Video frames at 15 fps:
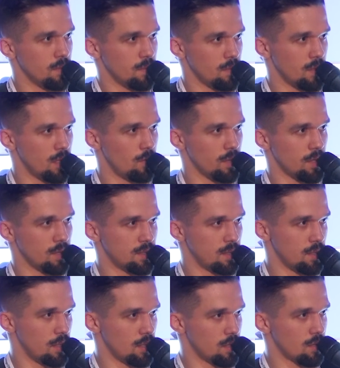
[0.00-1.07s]
Yeah, we can
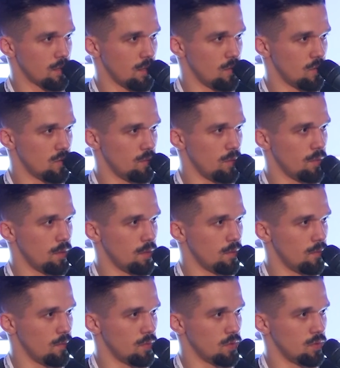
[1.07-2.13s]
see that. Can you
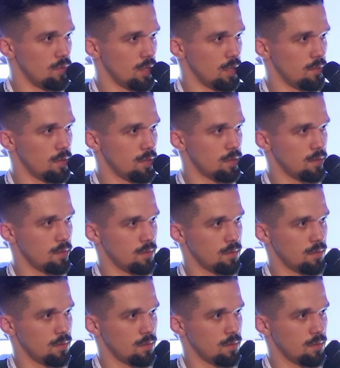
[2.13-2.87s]
zoom in a bit?